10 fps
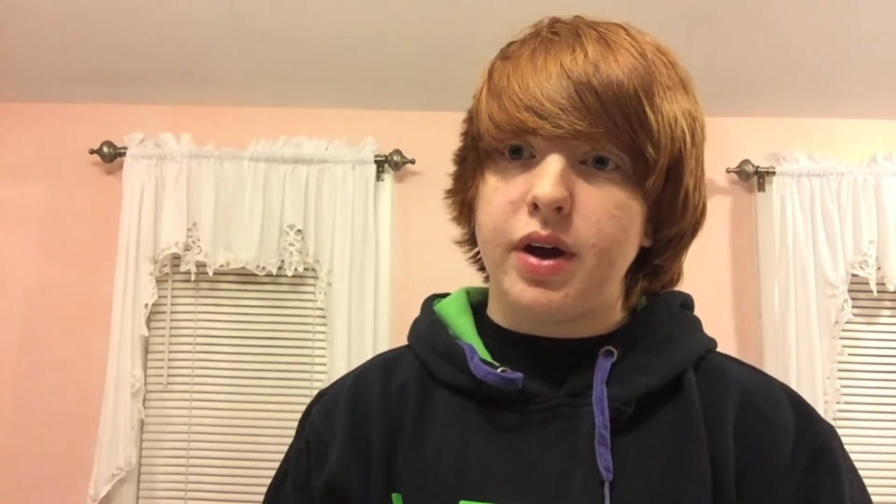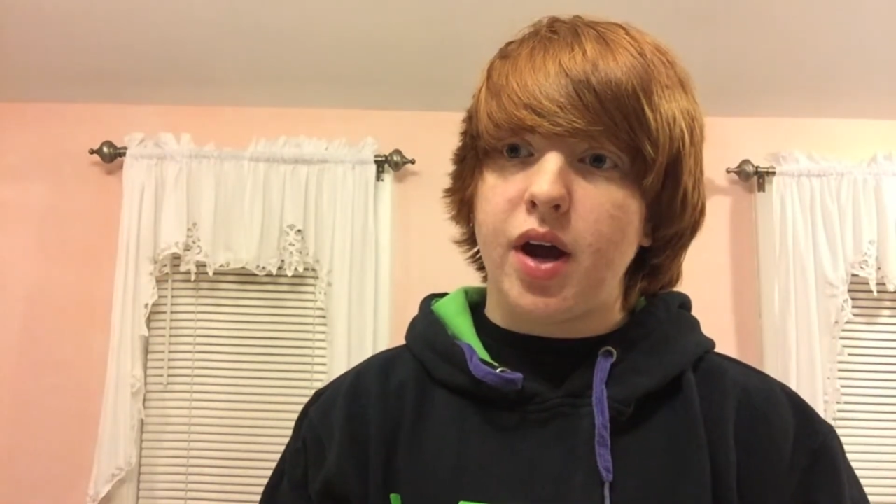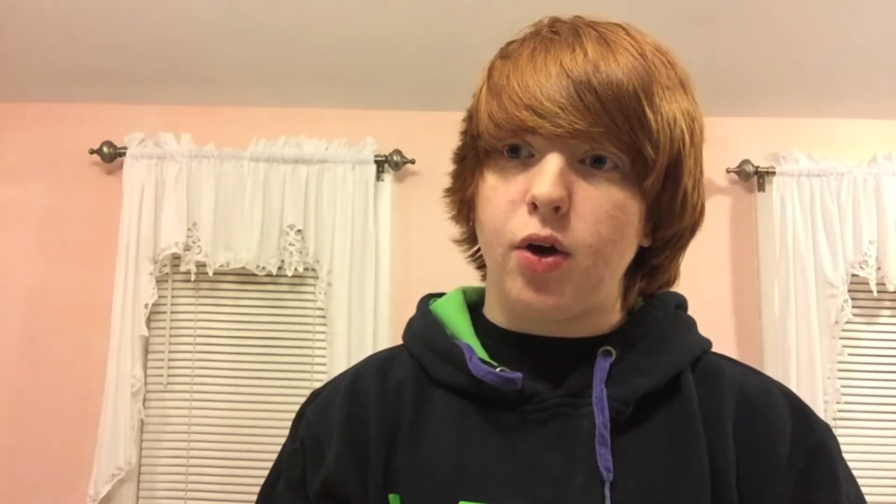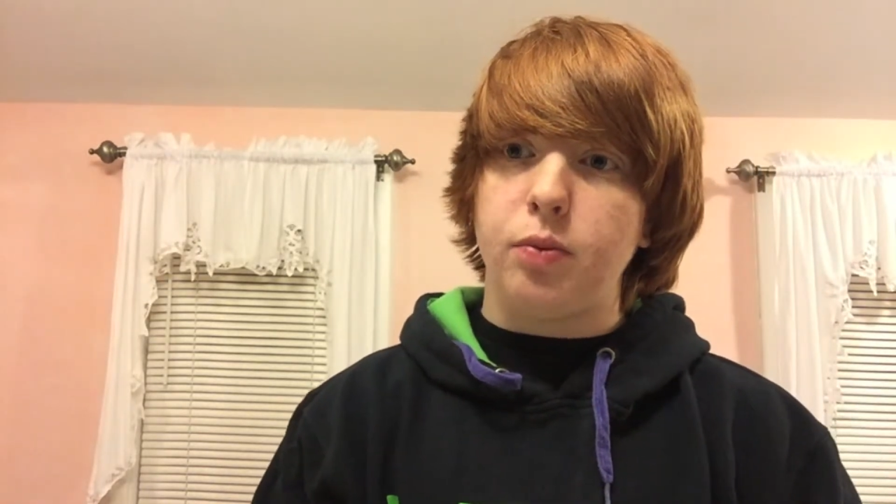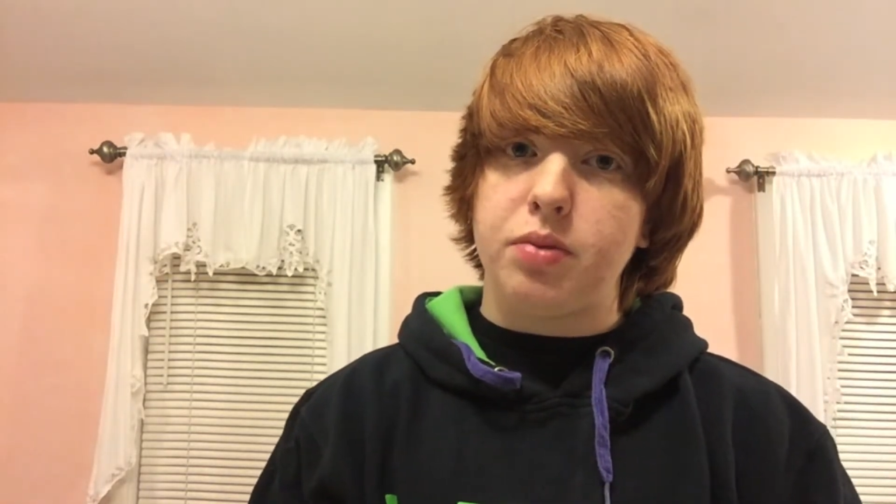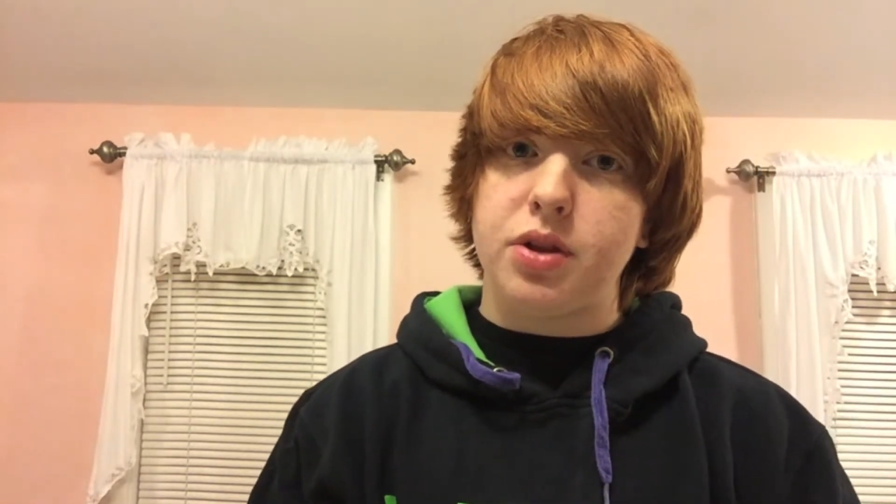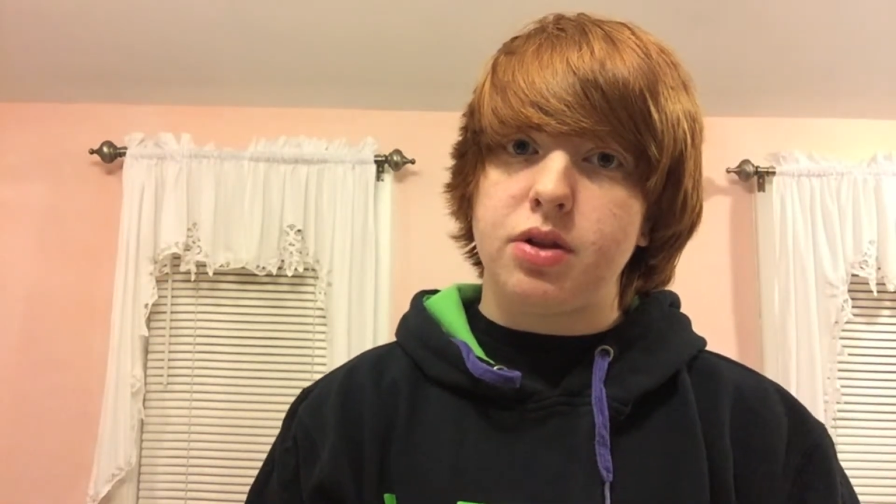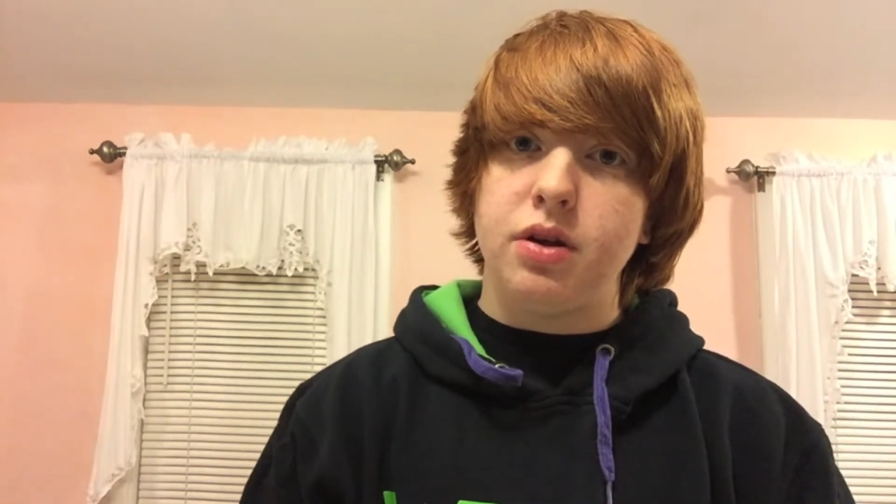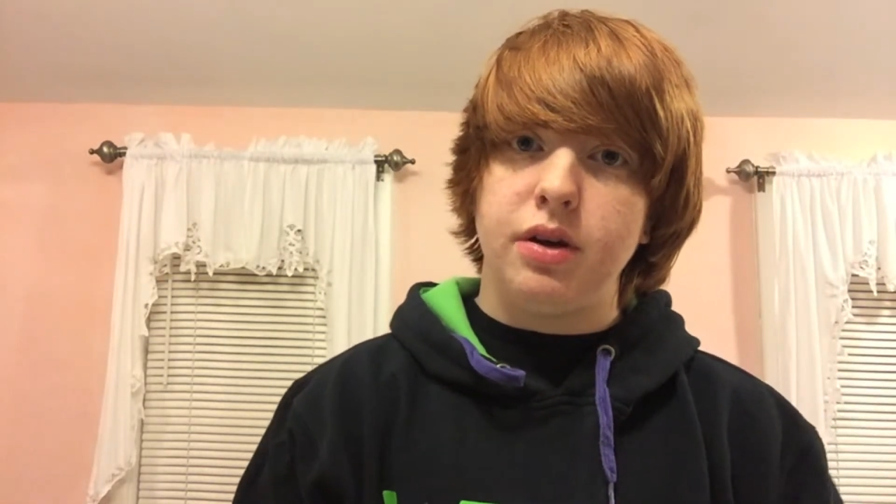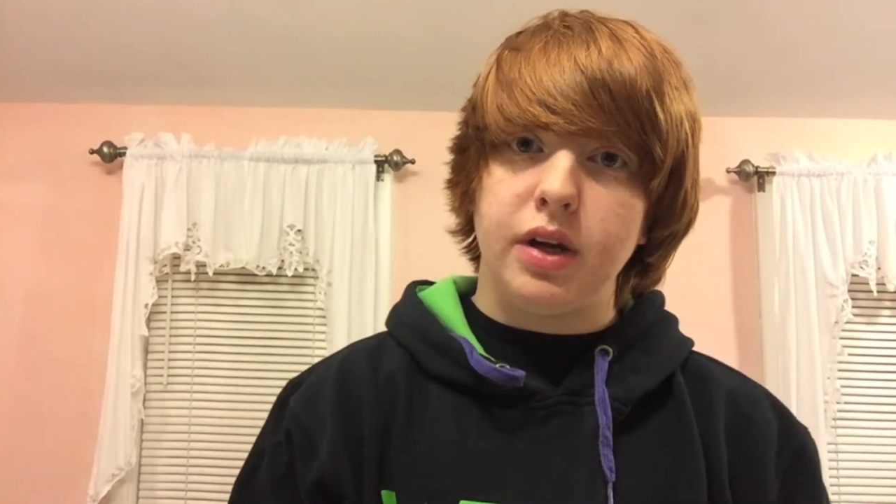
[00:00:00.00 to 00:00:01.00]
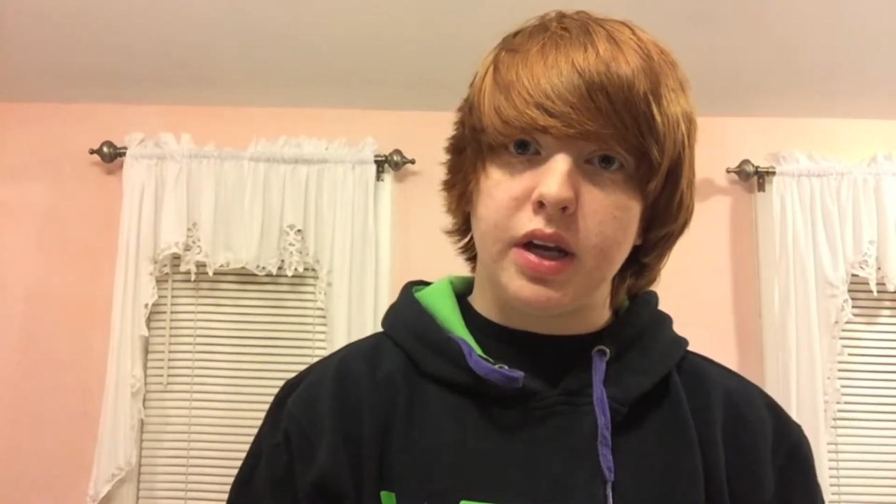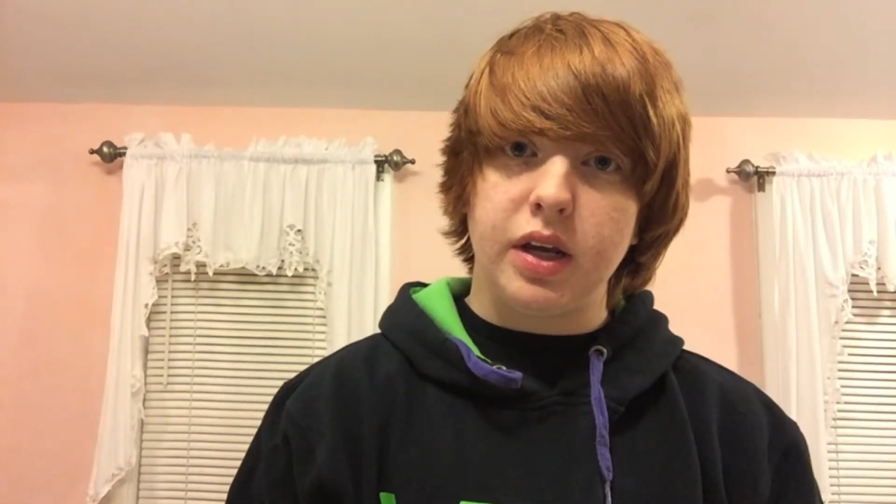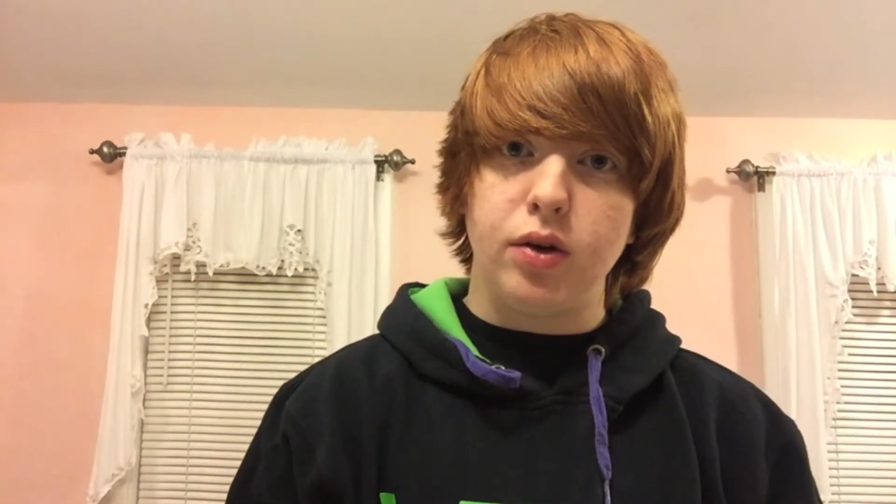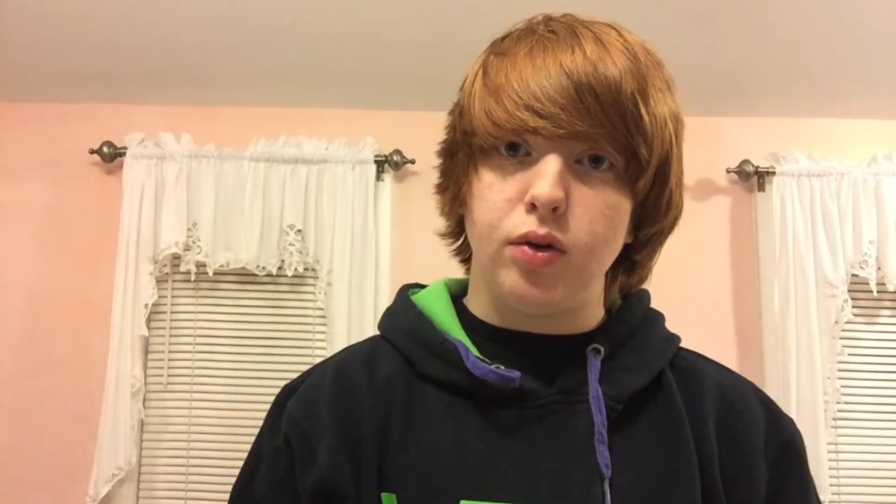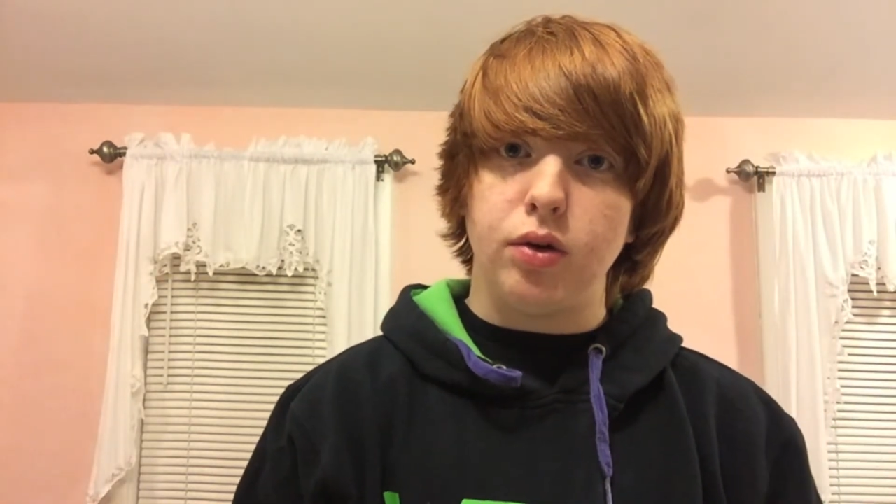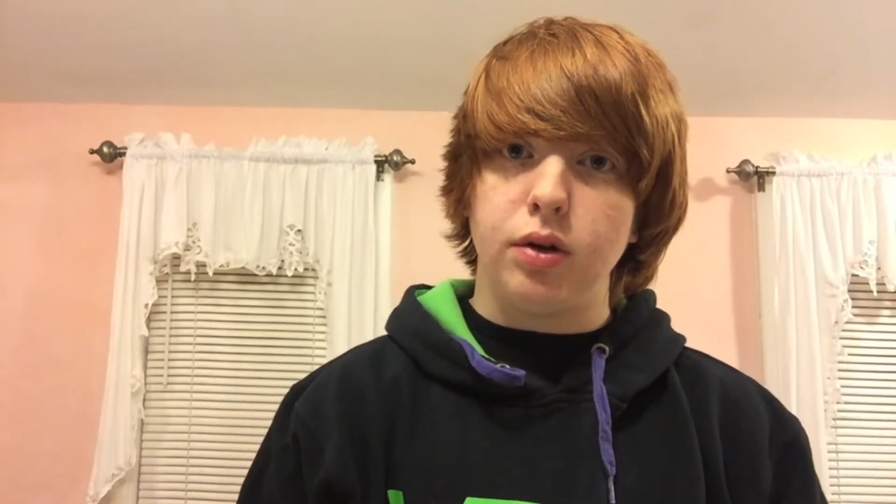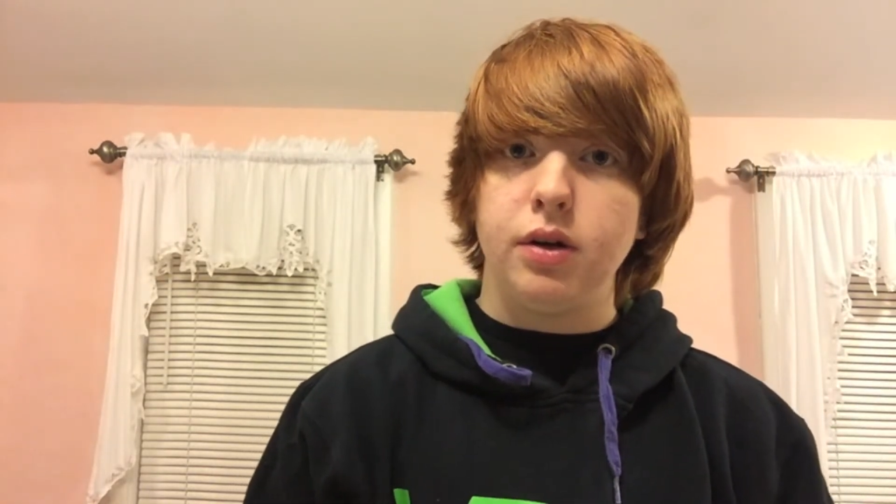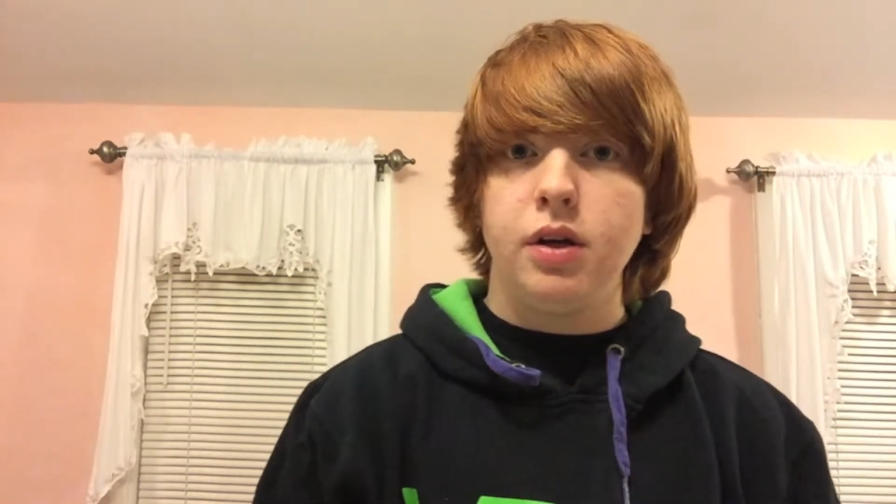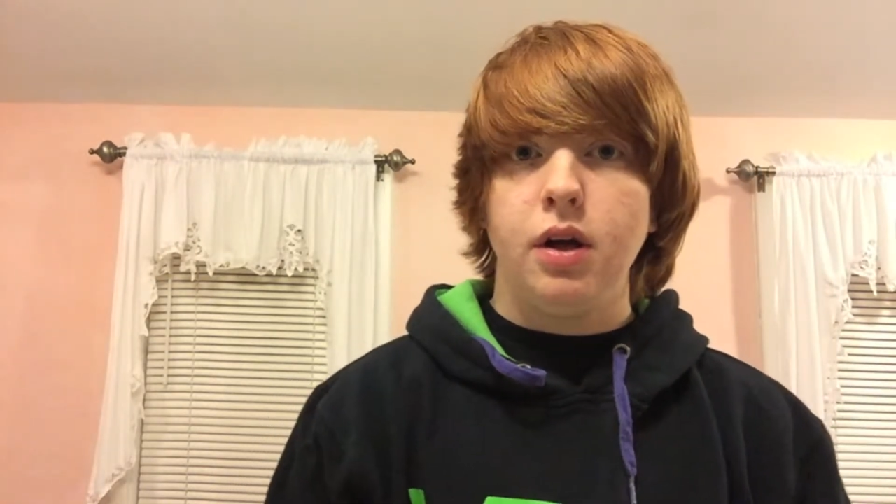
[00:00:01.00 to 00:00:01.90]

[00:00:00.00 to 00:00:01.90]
helps heal